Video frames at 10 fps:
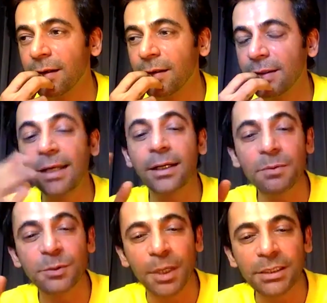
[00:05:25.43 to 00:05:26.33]
That
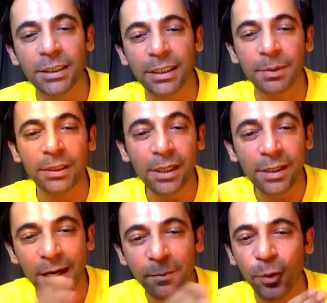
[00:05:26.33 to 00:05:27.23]
comes much later, but till
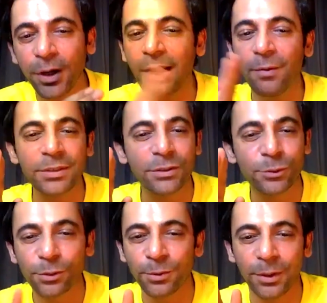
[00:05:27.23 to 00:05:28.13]
that point I was
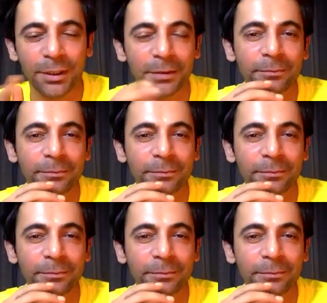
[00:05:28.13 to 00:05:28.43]
Sonu only.